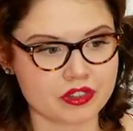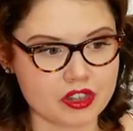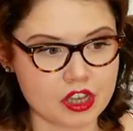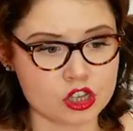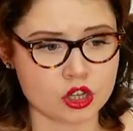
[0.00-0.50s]

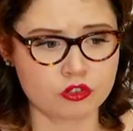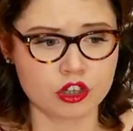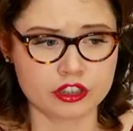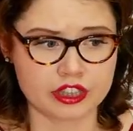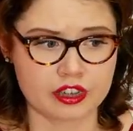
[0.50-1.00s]
So if you're
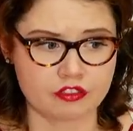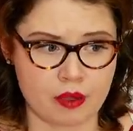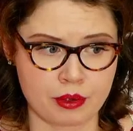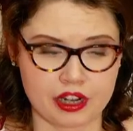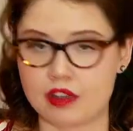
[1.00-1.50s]
looking at
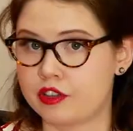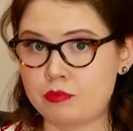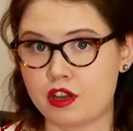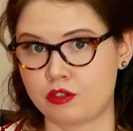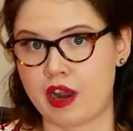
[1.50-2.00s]
fabric covered
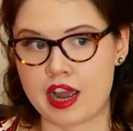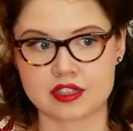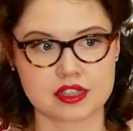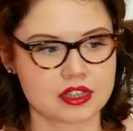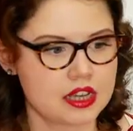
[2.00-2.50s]
buckram
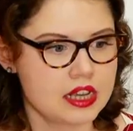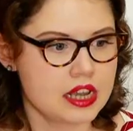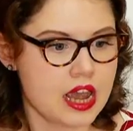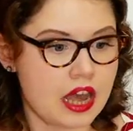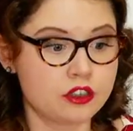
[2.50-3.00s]
hats
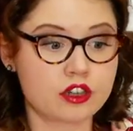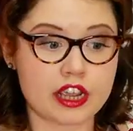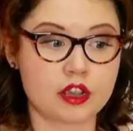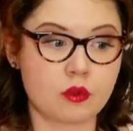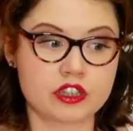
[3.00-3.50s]
and you'd like
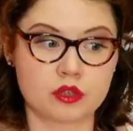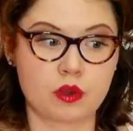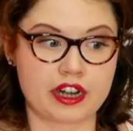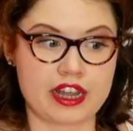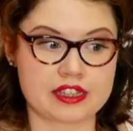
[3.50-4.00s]
a one-to-one
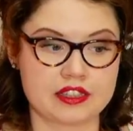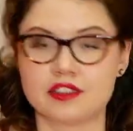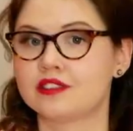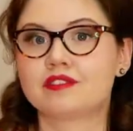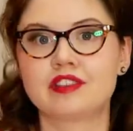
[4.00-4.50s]

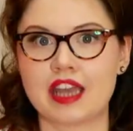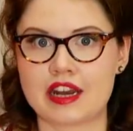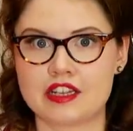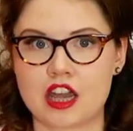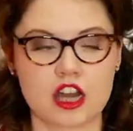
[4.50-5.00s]
lesson, get in
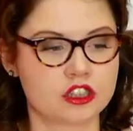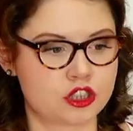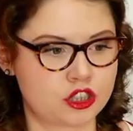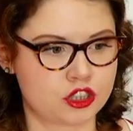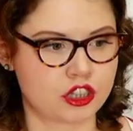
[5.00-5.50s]

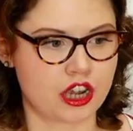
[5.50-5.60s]
touch.